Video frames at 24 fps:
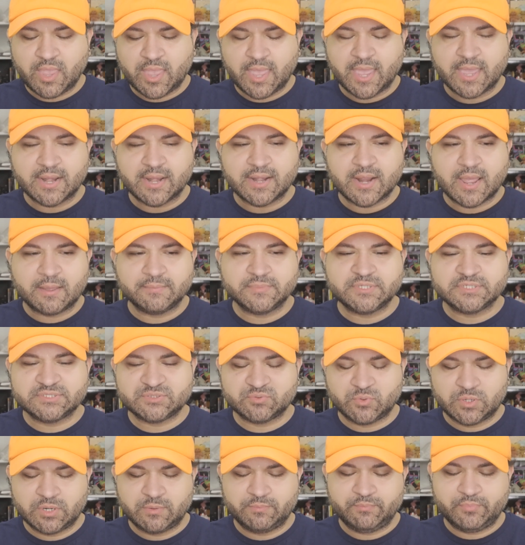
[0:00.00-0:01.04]
And I
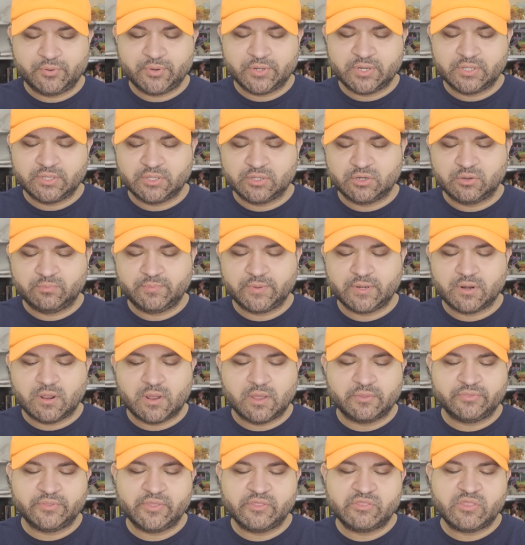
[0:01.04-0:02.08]
just want to put a little bit
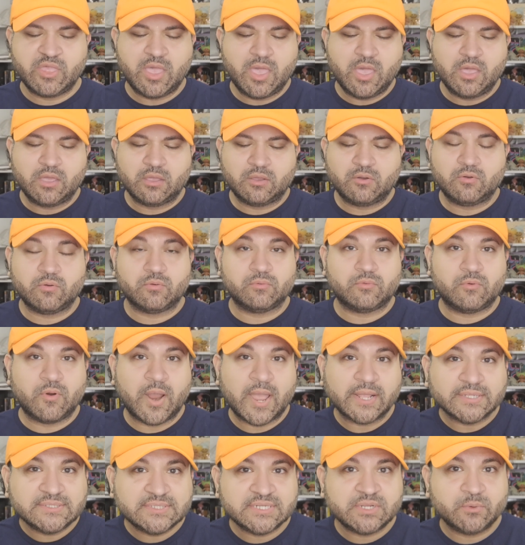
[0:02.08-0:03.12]
on this.
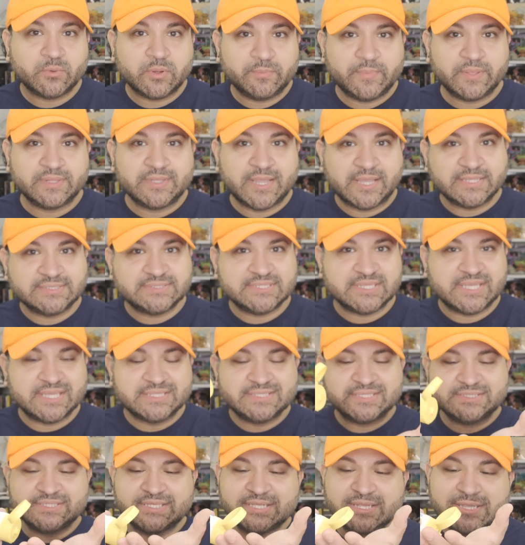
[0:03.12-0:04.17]
Granted, it would have been nice to get
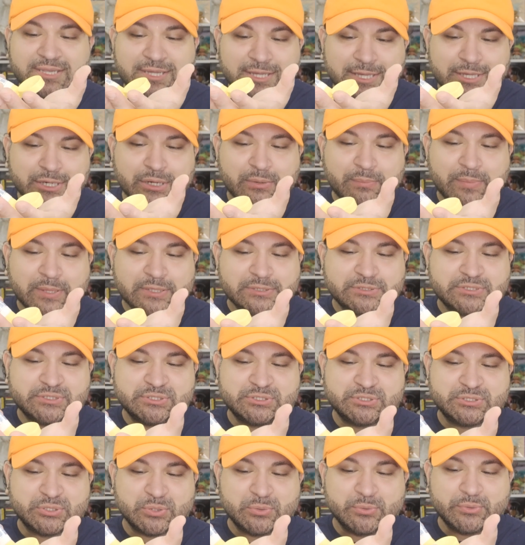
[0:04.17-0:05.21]
this a little bit
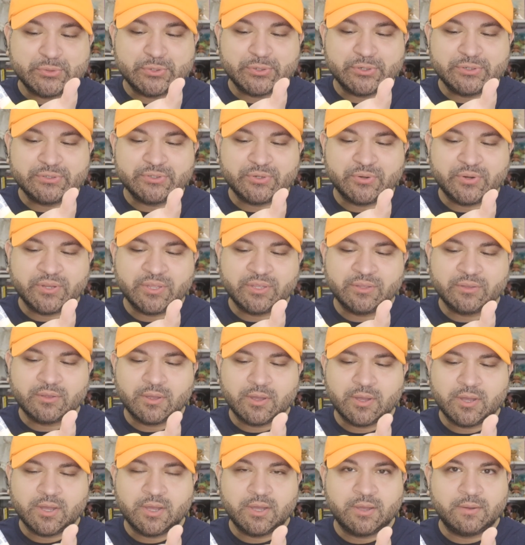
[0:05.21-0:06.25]
sooner during
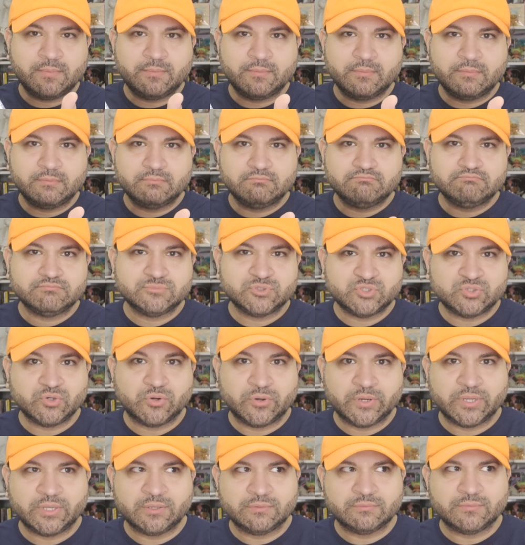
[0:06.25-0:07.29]

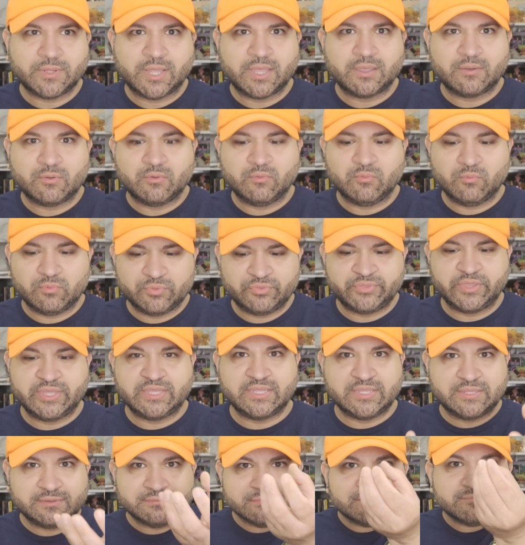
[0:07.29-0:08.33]
like
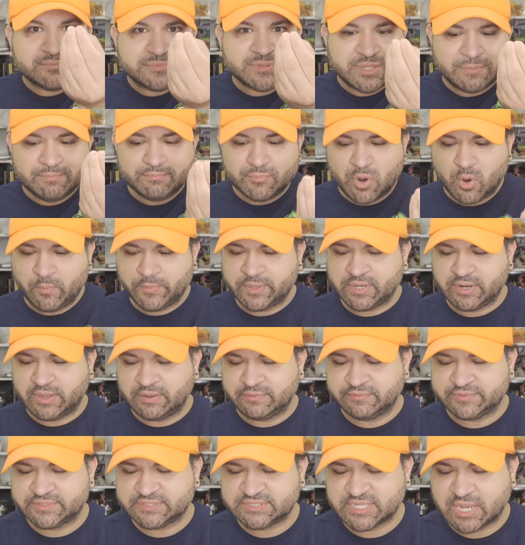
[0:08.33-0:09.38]
the moment
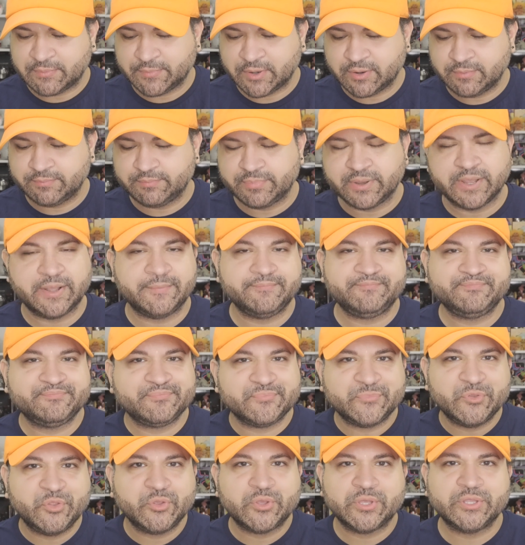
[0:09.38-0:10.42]
of summer, but
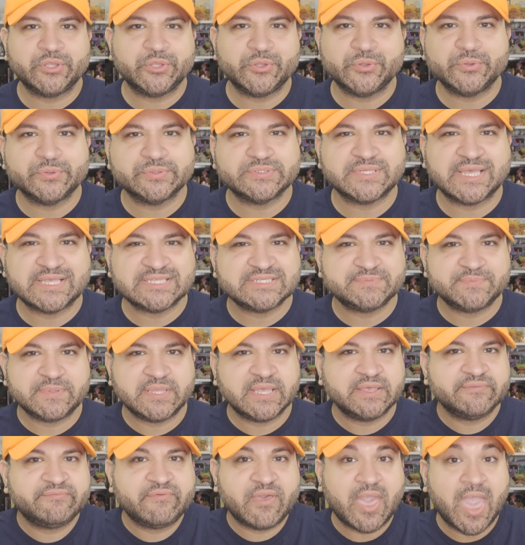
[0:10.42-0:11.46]
you can use
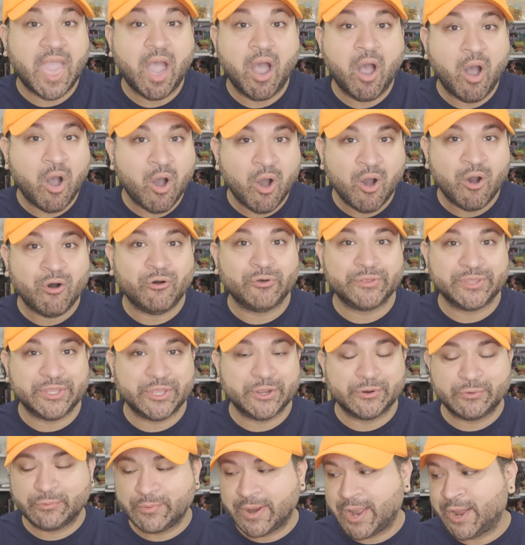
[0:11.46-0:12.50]
SPF all
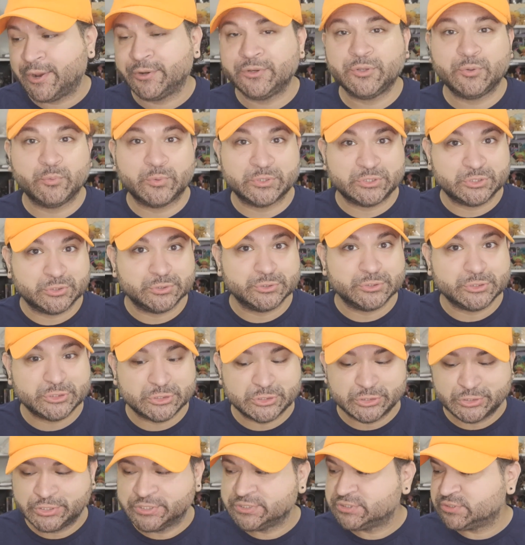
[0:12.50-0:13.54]
year round, which you
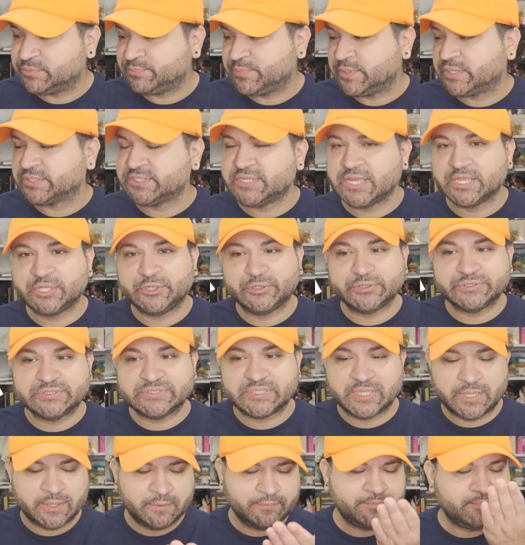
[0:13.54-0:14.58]
should, to protect your
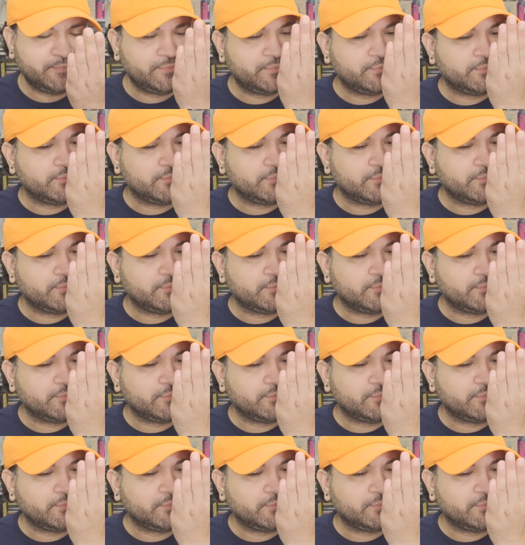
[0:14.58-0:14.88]
skin.